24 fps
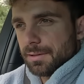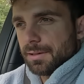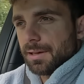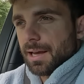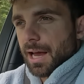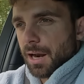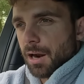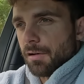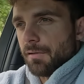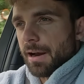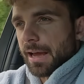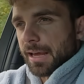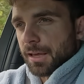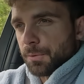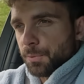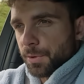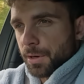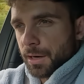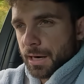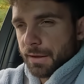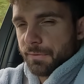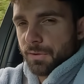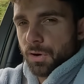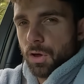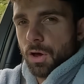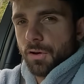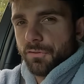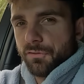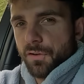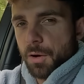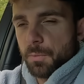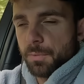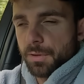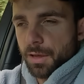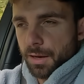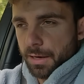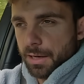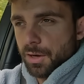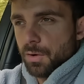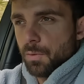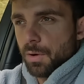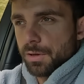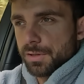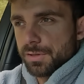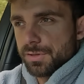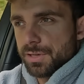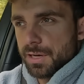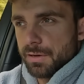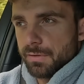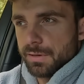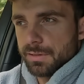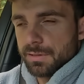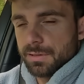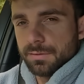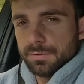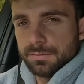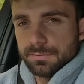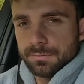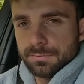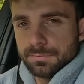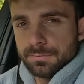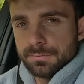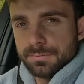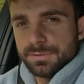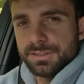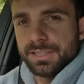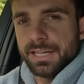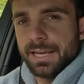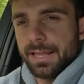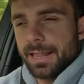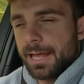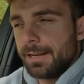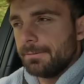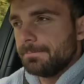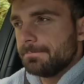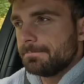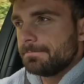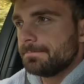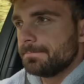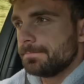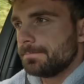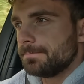And I reckon we're going to have a lot of fun with our little 1 Series. See you then.